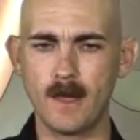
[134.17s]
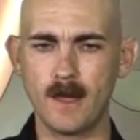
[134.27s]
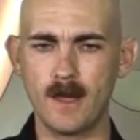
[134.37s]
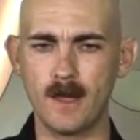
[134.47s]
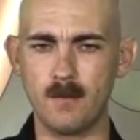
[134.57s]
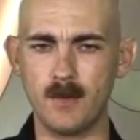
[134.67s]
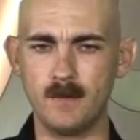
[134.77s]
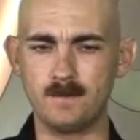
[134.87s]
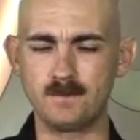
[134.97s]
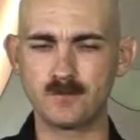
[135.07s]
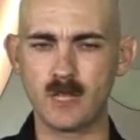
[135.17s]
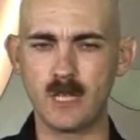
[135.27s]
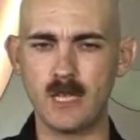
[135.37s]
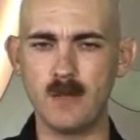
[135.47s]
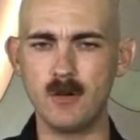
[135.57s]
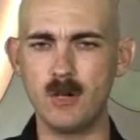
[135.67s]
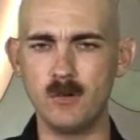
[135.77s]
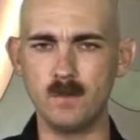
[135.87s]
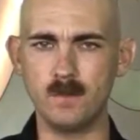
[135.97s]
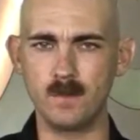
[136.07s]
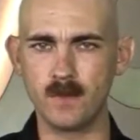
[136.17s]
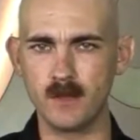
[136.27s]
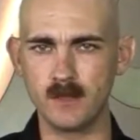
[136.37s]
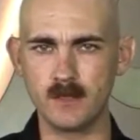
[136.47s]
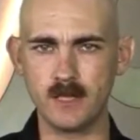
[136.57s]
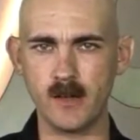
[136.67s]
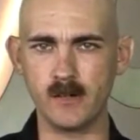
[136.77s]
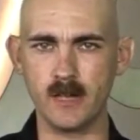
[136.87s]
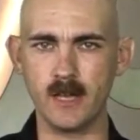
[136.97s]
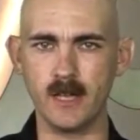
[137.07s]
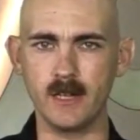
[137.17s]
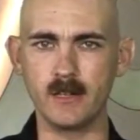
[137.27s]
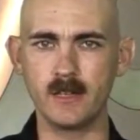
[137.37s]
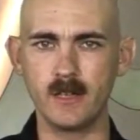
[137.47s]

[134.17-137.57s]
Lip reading: But came home Saturday night